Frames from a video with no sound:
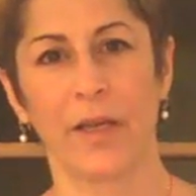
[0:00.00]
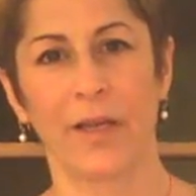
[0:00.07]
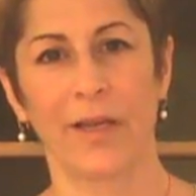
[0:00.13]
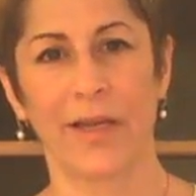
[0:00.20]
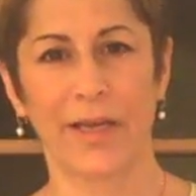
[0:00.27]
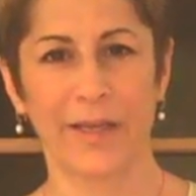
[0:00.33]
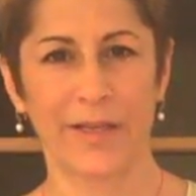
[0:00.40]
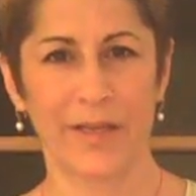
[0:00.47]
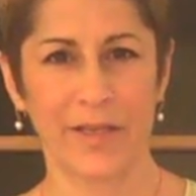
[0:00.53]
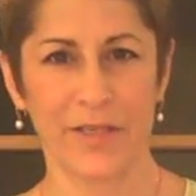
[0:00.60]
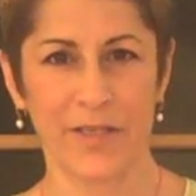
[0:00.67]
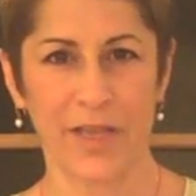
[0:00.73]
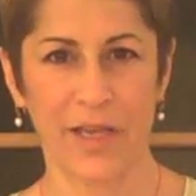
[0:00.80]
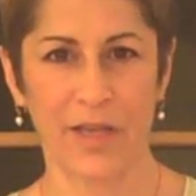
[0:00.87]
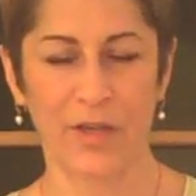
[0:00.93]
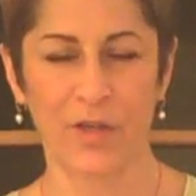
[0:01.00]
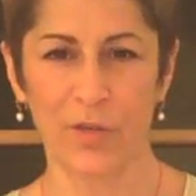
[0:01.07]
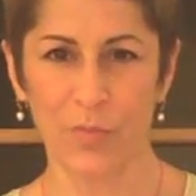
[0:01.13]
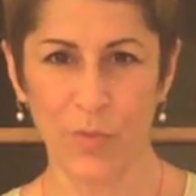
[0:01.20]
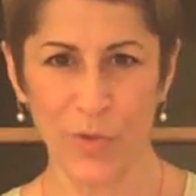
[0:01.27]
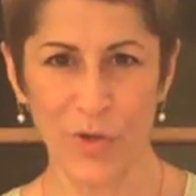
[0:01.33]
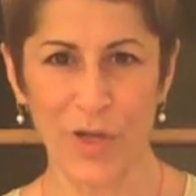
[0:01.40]
And I say good
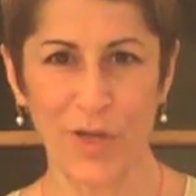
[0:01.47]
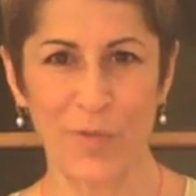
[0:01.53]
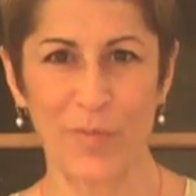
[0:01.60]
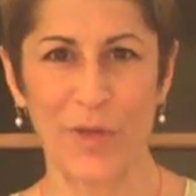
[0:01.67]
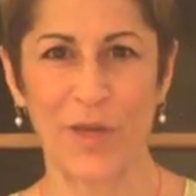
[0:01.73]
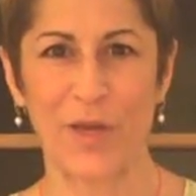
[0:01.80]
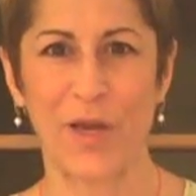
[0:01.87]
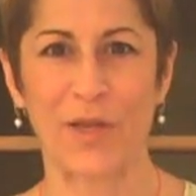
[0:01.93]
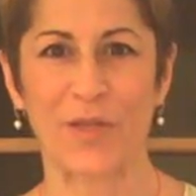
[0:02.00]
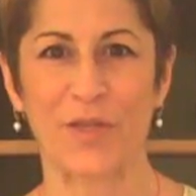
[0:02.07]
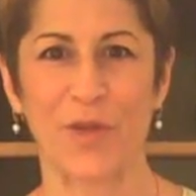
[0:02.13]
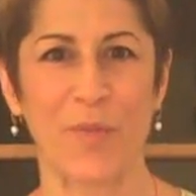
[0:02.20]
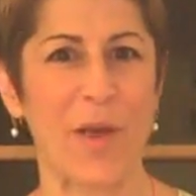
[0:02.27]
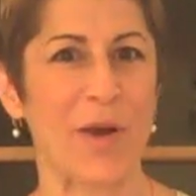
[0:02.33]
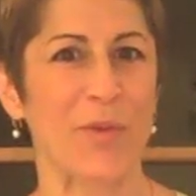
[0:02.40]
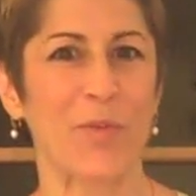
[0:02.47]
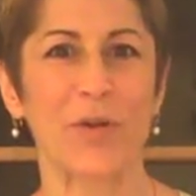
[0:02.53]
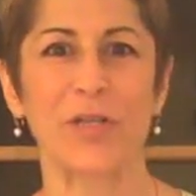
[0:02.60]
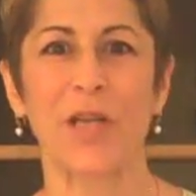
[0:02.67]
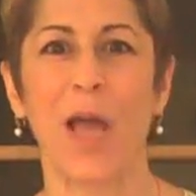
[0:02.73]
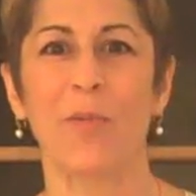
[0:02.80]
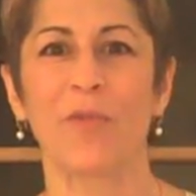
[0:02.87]
morning because no matter what
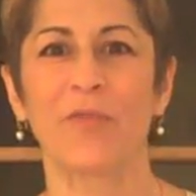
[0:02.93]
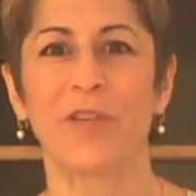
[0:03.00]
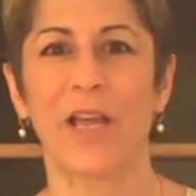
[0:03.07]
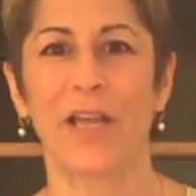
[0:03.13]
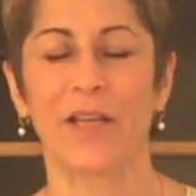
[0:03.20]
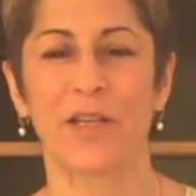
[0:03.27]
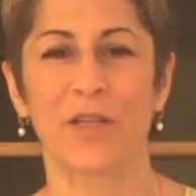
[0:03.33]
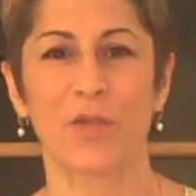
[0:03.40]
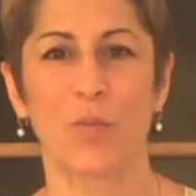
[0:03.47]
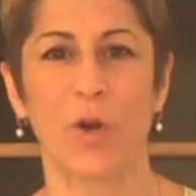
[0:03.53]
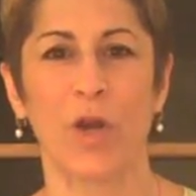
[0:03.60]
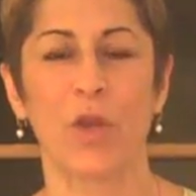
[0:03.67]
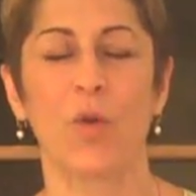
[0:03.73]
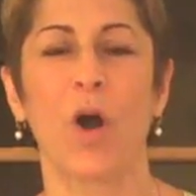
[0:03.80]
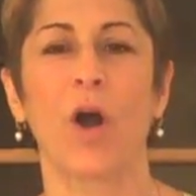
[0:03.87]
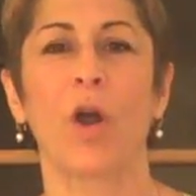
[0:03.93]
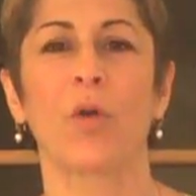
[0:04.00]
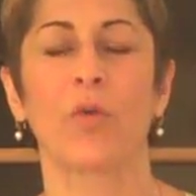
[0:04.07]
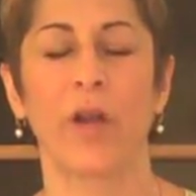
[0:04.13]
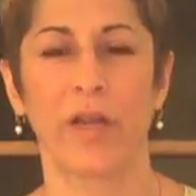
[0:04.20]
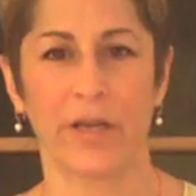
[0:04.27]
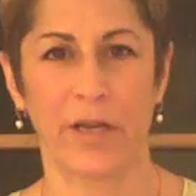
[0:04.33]
time of day it is where you are
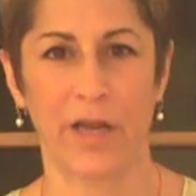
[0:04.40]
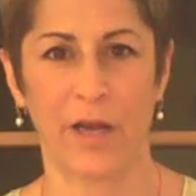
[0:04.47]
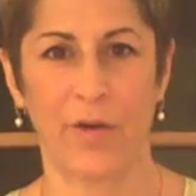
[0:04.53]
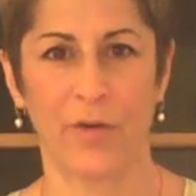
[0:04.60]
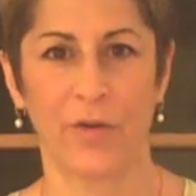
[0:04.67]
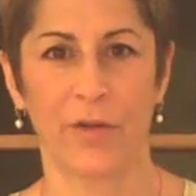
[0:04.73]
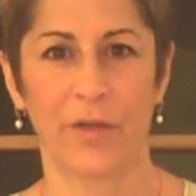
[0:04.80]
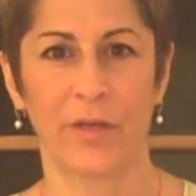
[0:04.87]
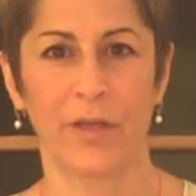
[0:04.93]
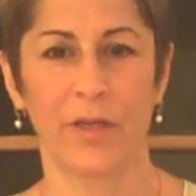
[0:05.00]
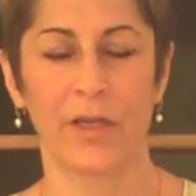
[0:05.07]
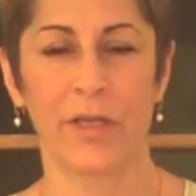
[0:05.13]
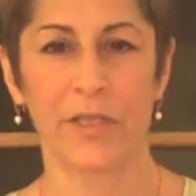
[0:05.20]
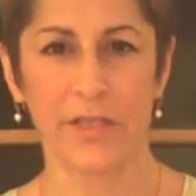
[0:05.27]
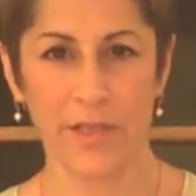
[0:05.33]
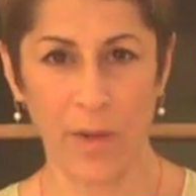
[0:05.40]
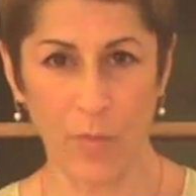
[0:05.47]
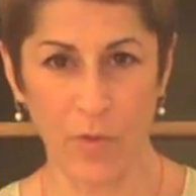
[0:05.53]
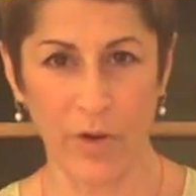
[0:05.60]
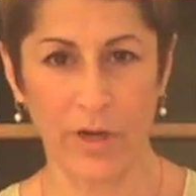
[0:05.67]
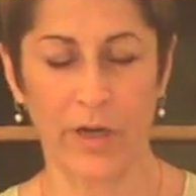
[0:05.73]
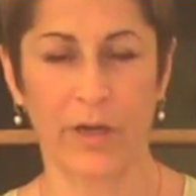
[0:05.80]
right now,
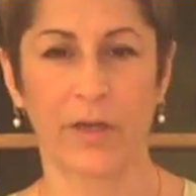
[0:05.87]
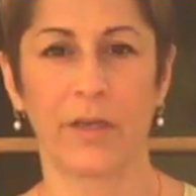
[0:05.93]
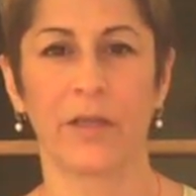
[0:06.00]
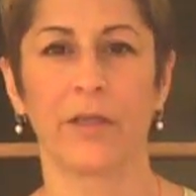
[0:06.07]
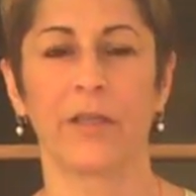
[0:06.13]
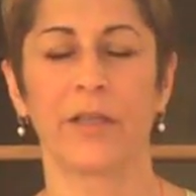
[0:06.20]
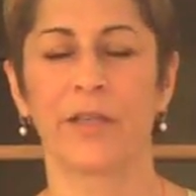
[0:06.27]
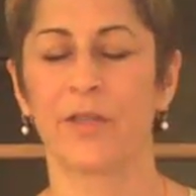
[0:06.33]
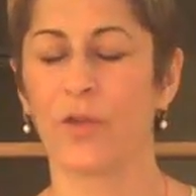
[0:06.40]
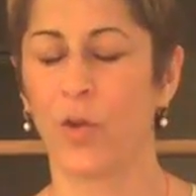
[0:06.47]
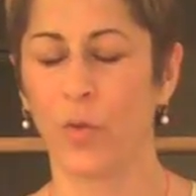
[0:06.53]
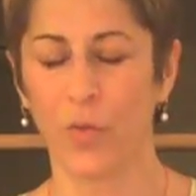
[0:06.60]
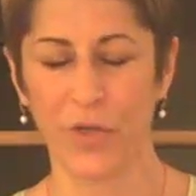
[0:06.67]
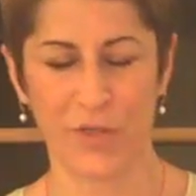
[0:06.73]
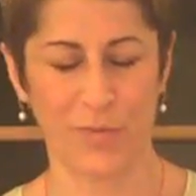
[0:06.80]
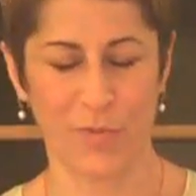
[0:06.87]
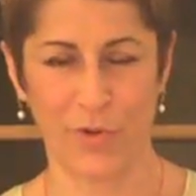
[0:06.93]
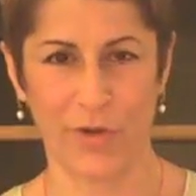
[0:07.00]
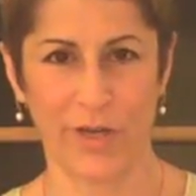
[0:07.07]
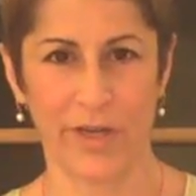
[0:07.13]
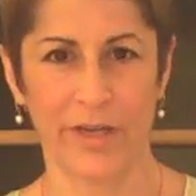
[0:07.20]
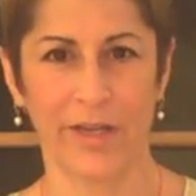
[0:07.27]
somewhere it is always
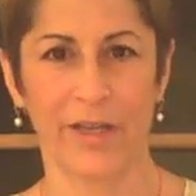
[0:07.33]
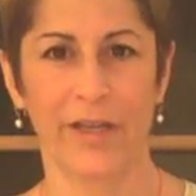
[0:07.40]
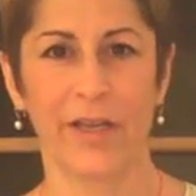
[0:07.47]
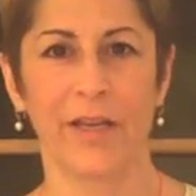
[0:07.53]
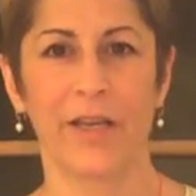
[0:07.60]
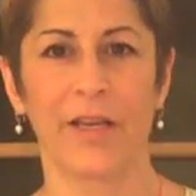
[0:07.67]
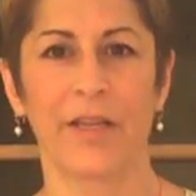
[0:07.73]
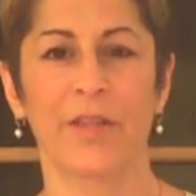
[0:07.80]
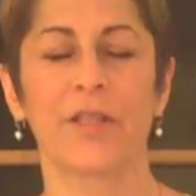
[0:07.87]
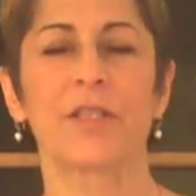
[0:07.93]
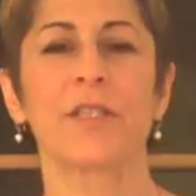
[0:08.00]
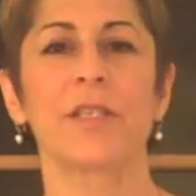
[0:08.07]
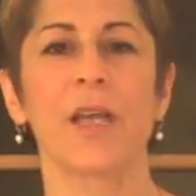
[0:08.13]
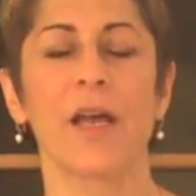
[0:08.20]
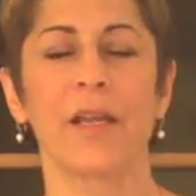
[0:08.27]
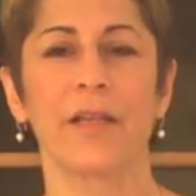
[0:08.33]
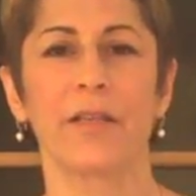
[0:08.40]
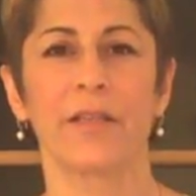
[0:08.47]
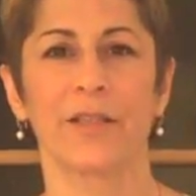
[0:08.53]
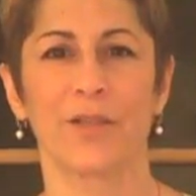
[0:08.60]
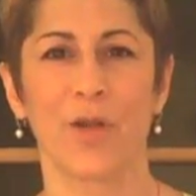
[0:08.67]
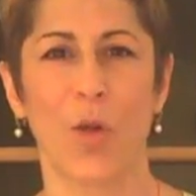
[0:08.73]
morning, the sun
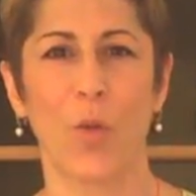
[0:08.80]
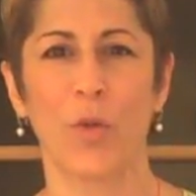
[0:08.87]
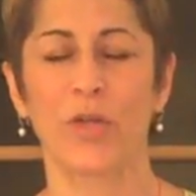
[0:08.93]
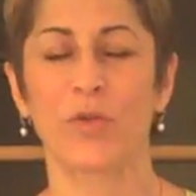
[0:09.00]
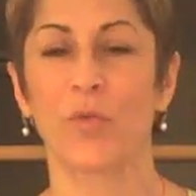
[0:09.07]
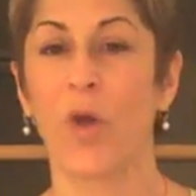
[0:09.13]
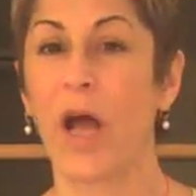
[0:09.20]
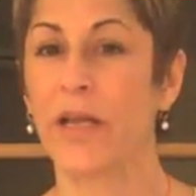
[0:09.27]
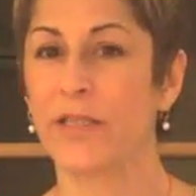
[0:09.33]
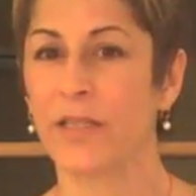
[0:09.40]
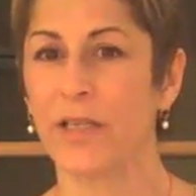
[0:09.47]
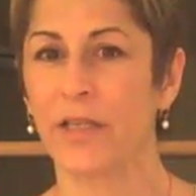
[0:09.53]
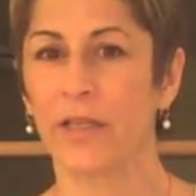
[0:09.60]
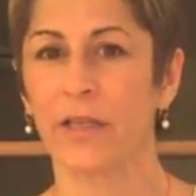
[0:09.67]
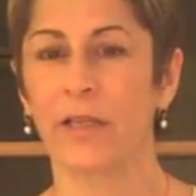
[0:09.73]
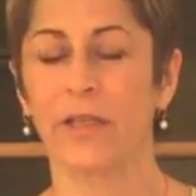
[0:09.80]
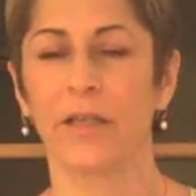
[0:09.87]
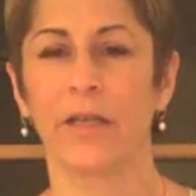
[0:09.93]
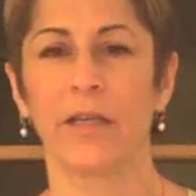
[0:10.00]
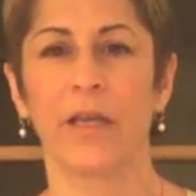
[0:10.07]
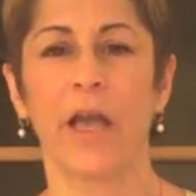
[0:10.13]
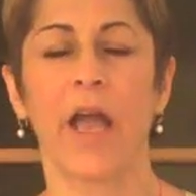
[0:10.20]
is always rising,
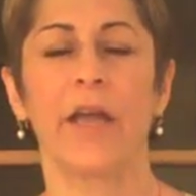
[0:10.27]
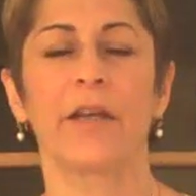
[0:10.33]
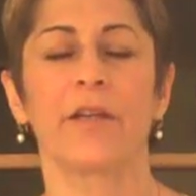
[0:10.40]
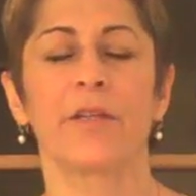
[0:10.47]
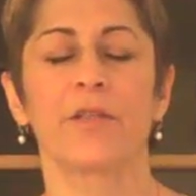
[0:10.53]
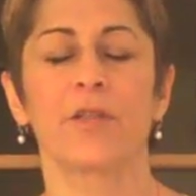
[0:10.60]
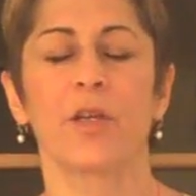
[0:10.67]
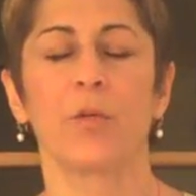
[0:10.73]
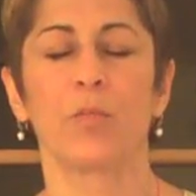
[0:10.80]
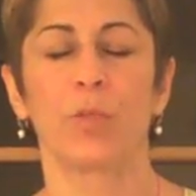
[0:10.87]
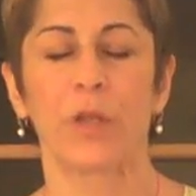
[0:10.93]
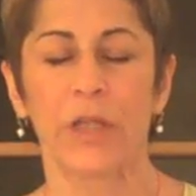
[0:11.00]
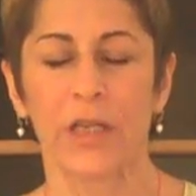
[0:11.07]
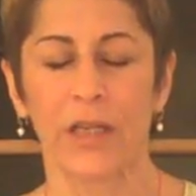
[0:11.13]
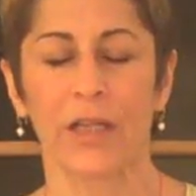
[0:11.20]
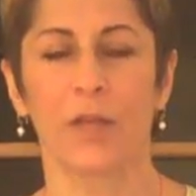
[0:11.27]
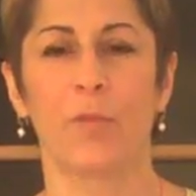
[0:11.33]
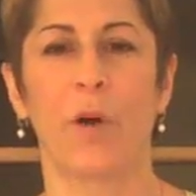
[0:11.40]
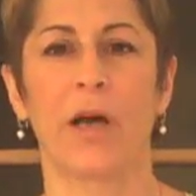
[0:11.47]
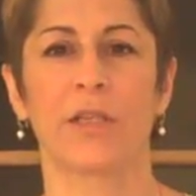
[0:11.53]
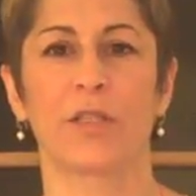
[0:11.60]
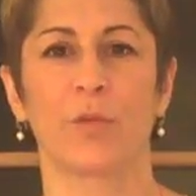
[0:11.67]
and it is completely
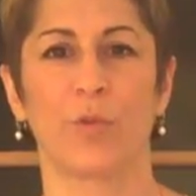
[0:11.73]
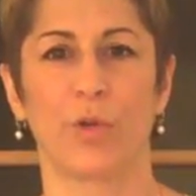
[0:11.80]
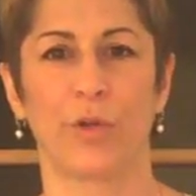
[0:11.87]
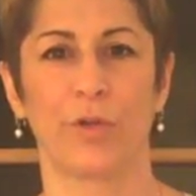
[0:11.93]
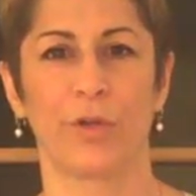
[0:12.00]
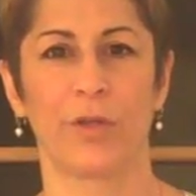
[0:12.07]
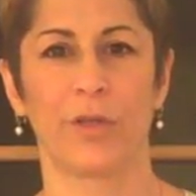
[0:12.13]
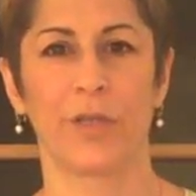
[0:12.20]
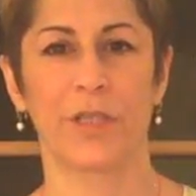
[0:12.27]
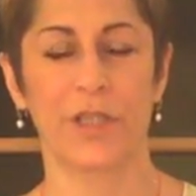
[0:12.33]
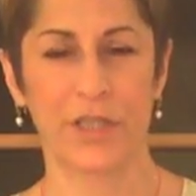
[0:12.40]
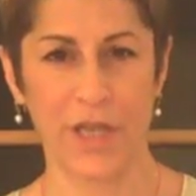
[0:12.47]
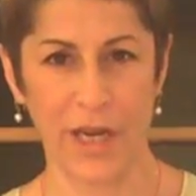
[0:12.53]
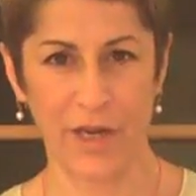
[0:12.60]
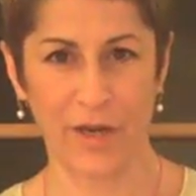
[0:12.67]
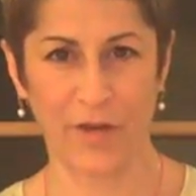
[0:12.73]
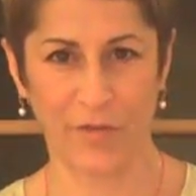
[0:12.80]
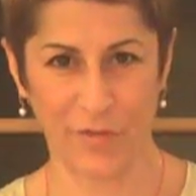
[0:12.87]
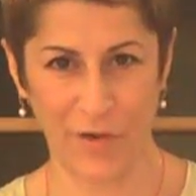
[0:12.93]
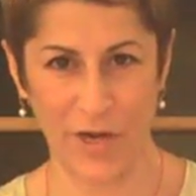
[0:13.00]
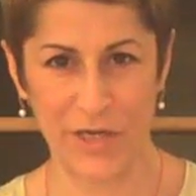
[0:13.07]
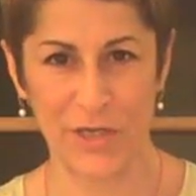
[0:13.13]
possible to take a
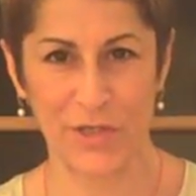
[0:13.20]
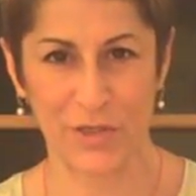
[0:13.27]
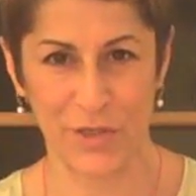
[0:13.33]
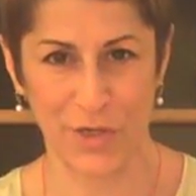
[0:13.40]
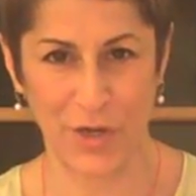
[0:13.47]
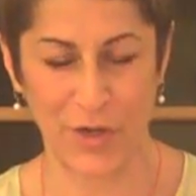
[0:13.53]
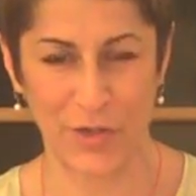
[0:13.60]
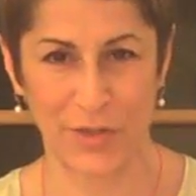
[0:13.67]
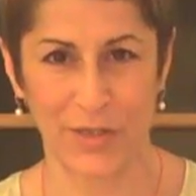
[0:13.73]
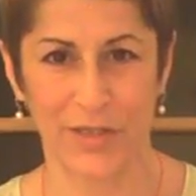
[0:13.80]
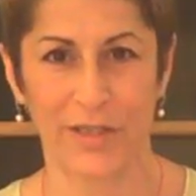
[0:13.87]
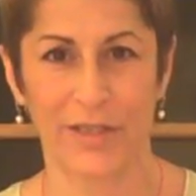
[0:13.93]
fresh start.